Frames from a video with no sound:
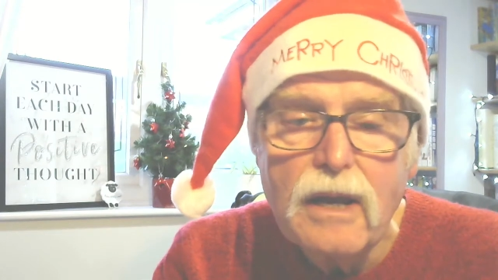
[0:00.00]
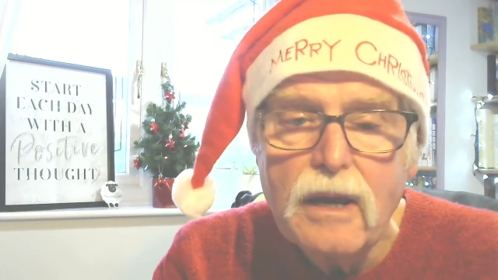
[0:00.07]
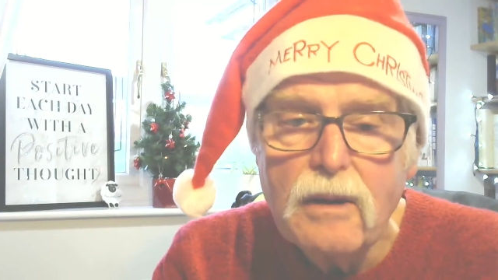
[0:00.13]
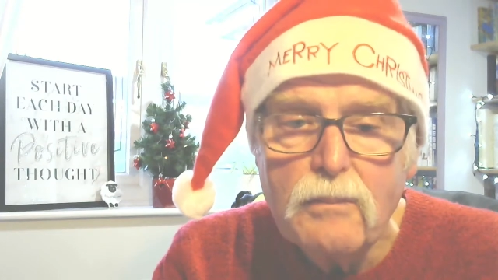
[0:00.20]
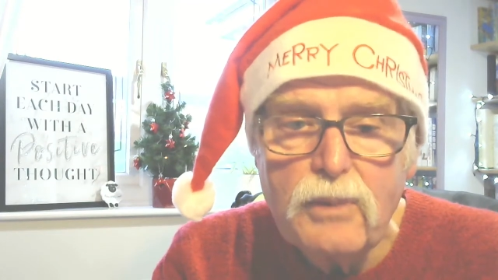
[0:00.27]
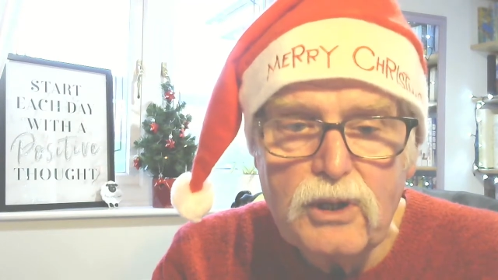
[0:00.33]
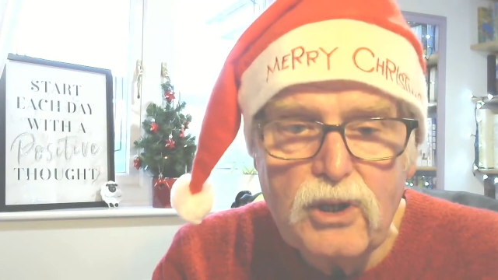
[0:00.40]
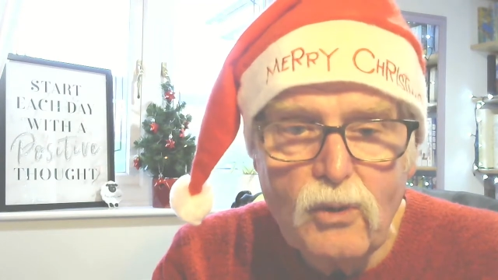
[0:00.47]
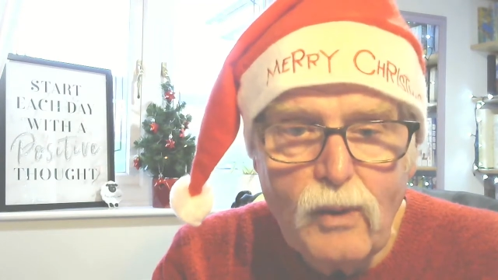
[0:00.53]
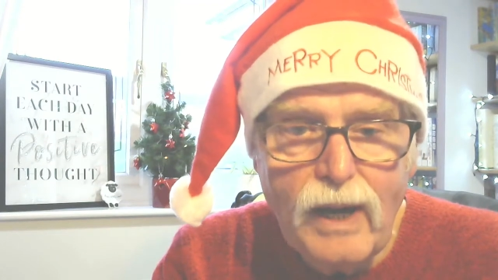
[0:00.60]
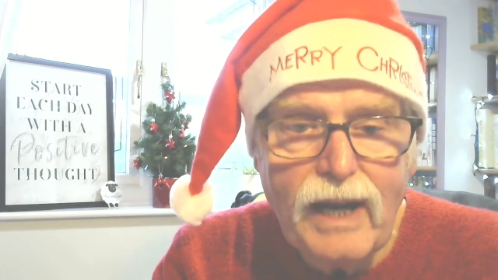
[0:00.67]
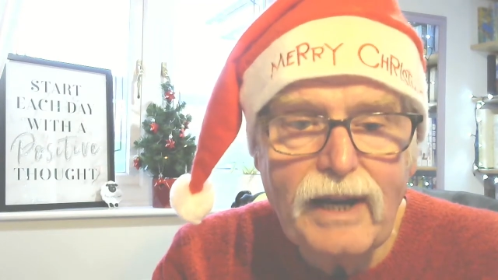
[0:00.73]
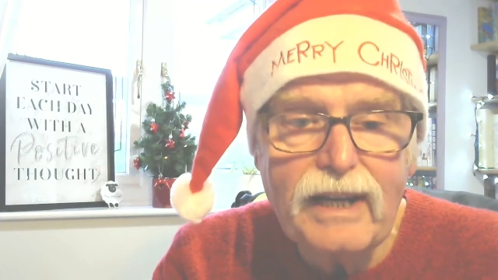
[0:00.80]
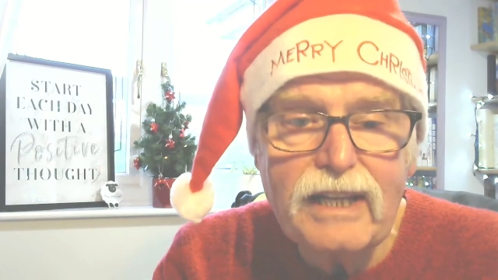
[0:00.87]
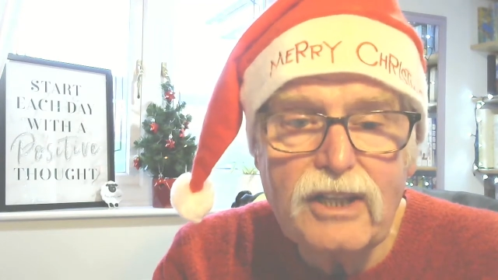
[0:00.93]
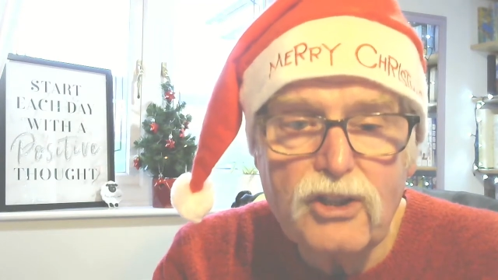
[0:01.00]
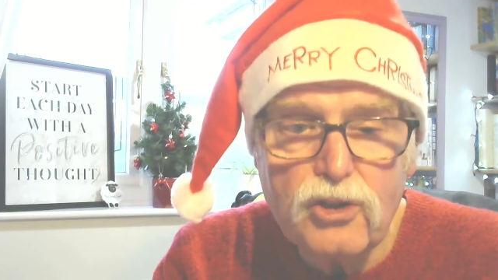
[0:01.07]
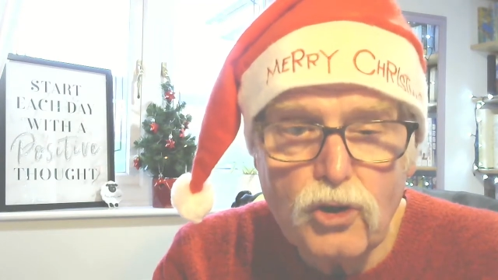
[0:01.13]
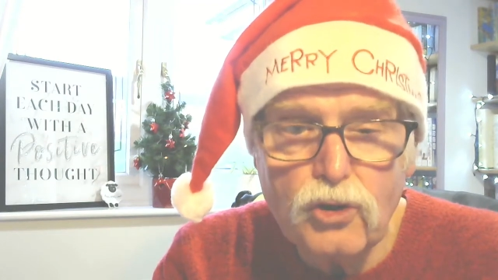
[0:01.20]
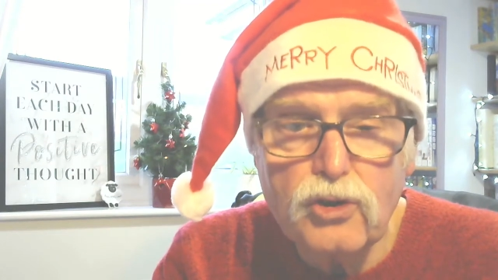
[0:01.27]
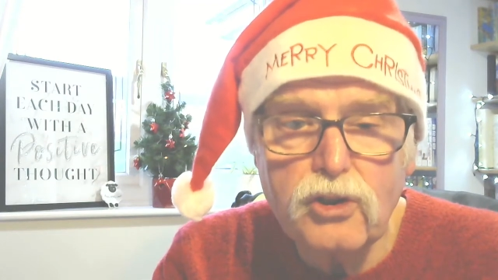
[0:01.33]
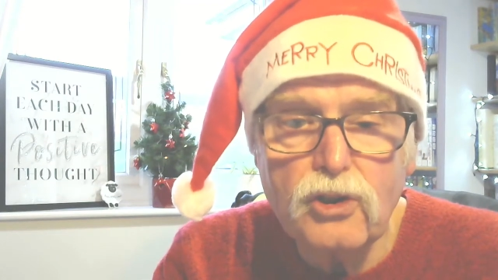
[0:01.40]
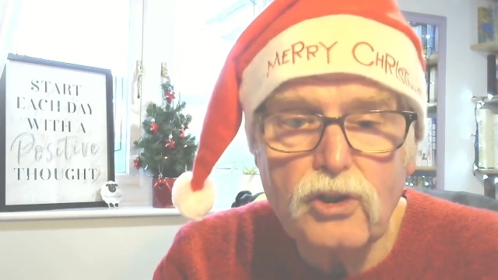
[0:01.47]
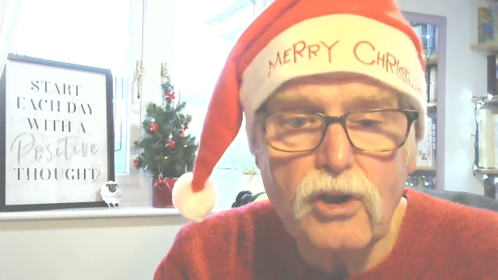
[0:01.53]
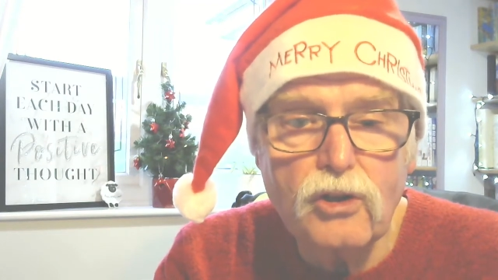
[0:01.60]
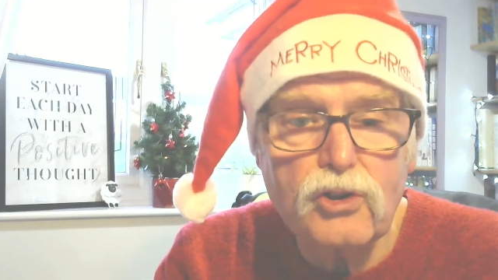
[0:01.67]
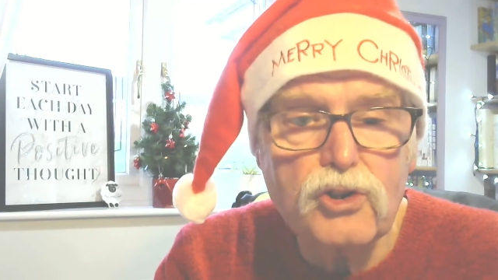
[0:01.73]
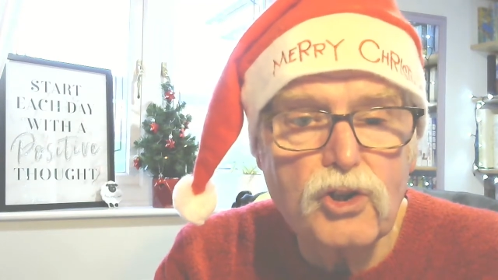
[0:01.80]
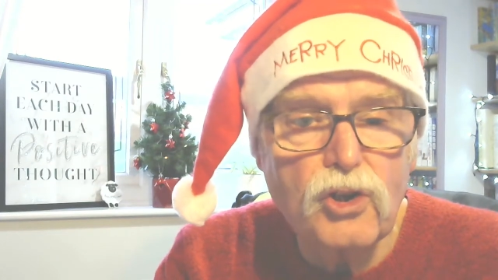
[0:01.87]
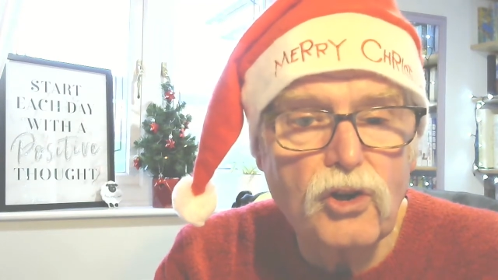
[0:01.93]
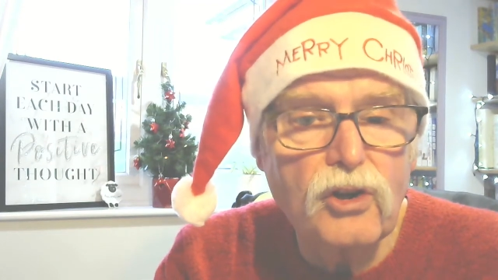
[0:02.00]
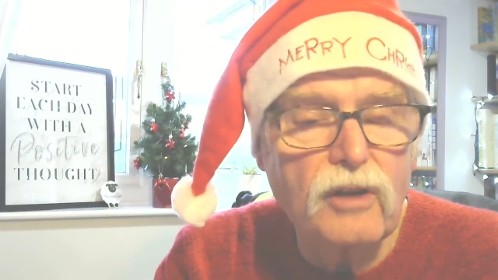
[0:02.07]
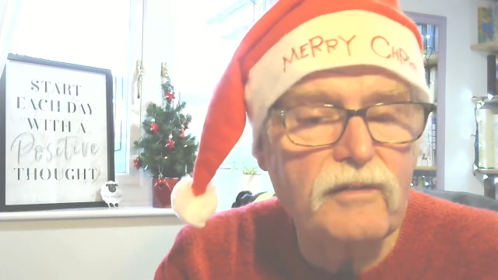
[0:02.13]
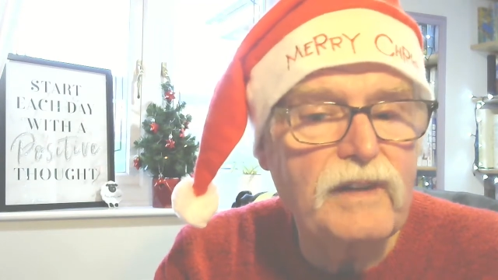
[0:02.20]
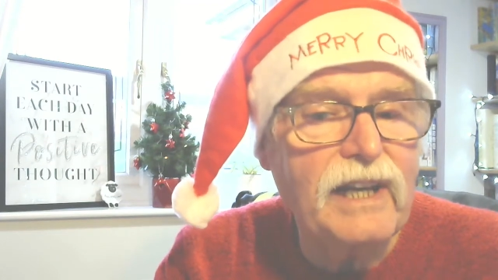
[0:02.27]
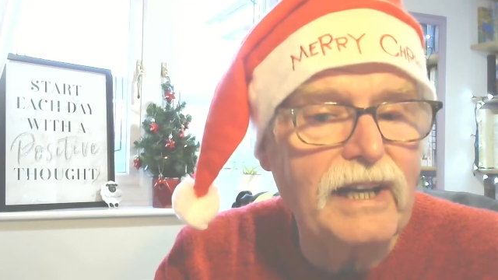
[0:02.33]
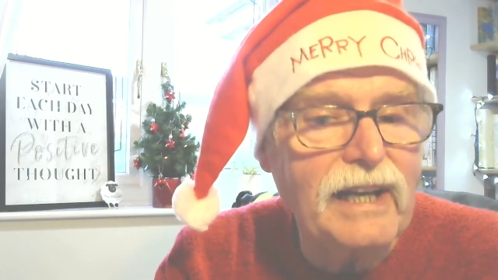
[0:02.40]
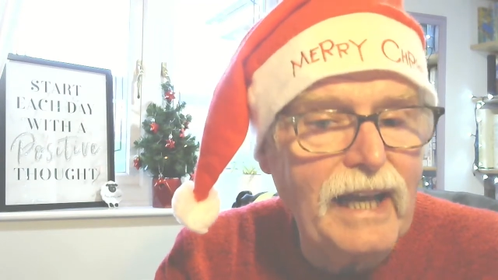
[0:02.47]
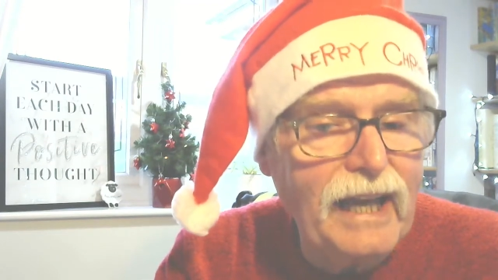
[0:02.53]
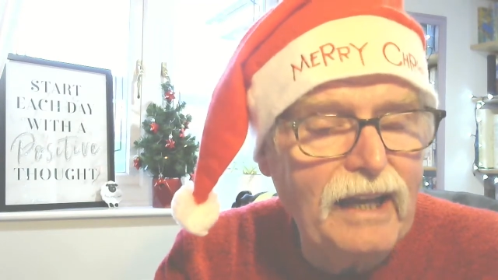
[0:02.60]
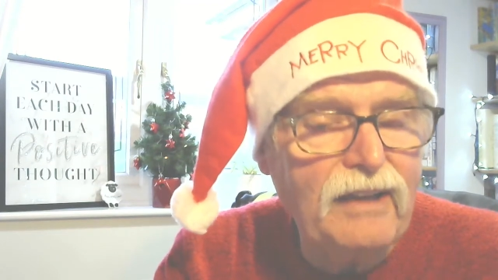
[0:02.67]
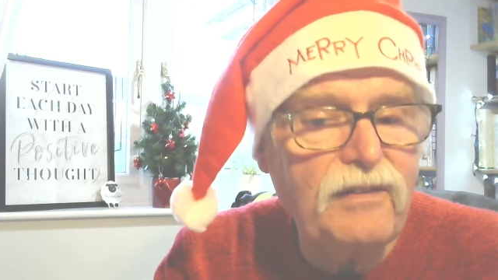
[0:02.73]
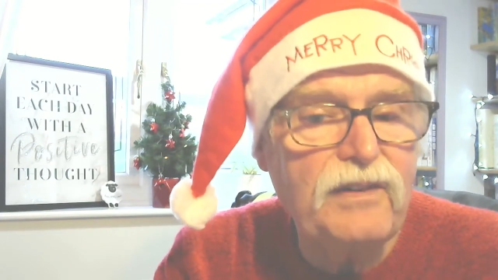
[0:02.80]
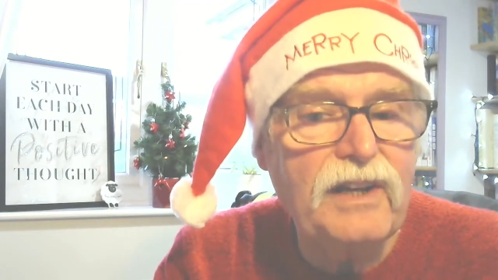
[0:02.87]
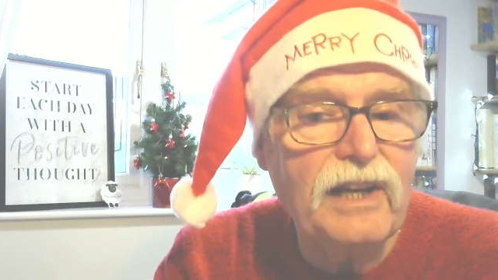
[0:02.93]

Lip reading: But you are in total control of your life,